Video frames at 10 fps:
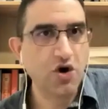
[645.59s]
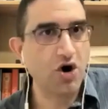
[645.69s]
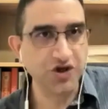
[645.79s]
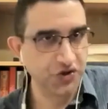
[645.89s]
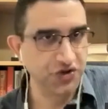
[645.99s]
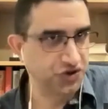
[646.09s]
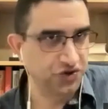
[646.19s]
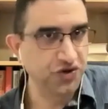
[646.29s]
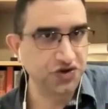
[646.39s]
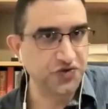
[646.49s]
all you do is
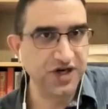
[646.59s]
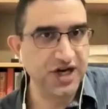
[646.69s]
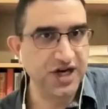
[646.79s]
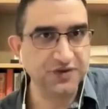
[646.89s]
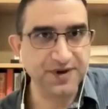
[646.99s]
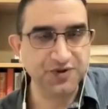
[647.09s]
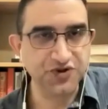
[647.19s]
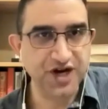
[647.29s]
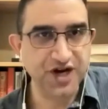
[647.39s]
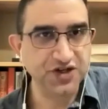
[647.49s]
you just read other
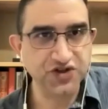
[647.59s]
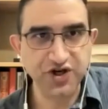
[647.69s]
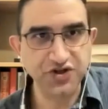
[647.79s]
people's writings, right?